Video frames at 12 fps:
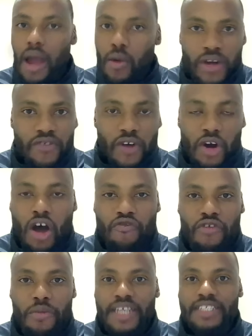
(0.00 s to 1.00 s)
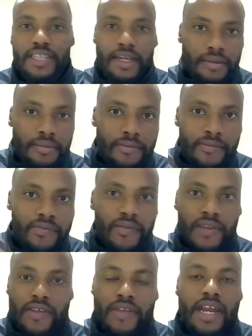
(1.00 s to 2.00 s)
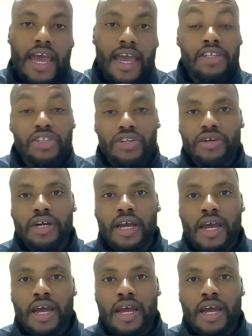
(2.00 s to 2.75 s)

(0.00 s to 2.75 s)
I wait for confirmation, and then I enter.